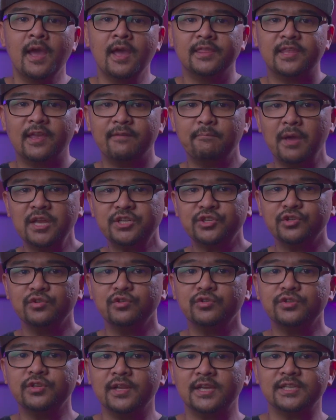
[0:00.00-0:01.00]
They mentioned
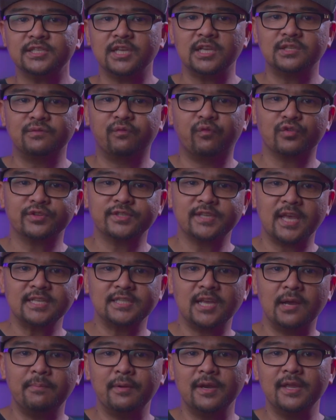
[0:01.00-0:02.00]
Userlist is for SaaS
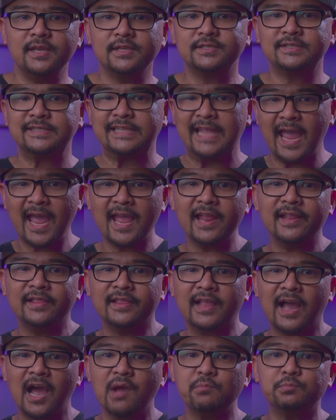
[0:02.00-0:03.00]
companies 10
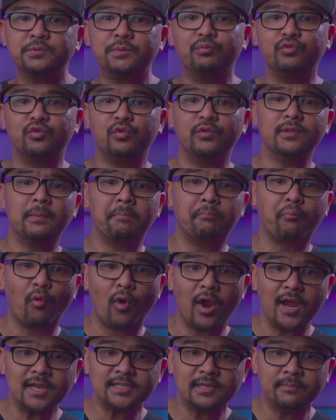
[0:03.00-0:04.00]
times between the
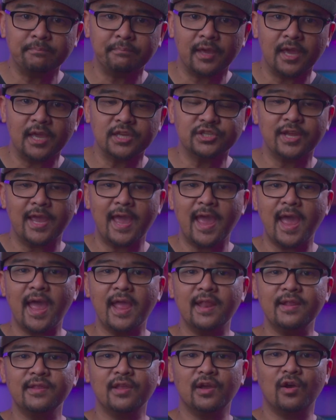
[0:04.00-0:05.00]
pricing page
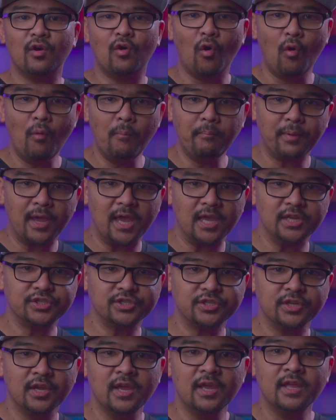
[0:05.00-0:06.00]
and the
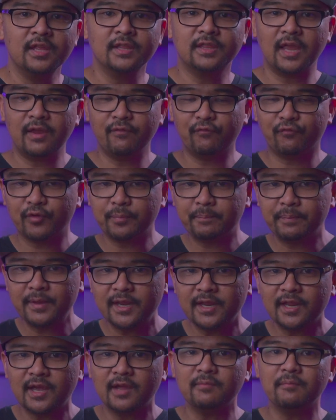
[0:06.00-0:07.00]
homepage. They've
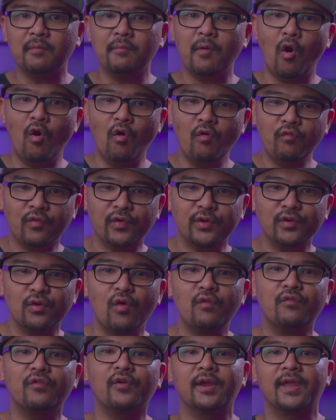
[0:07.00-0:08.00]
repeated that over and
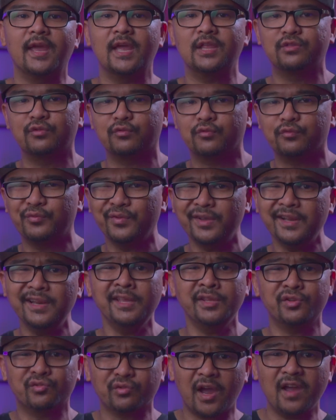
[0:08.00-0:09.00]
over again to
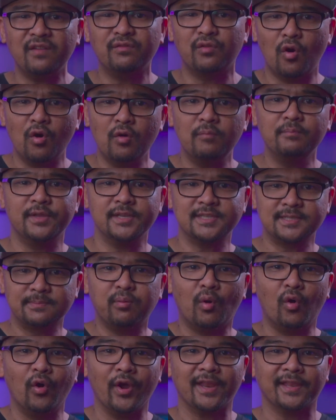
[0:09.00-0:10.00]
really drive home this
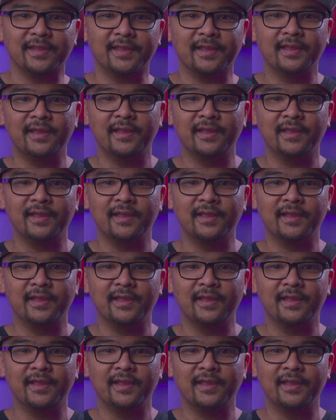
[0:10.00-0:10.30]
point.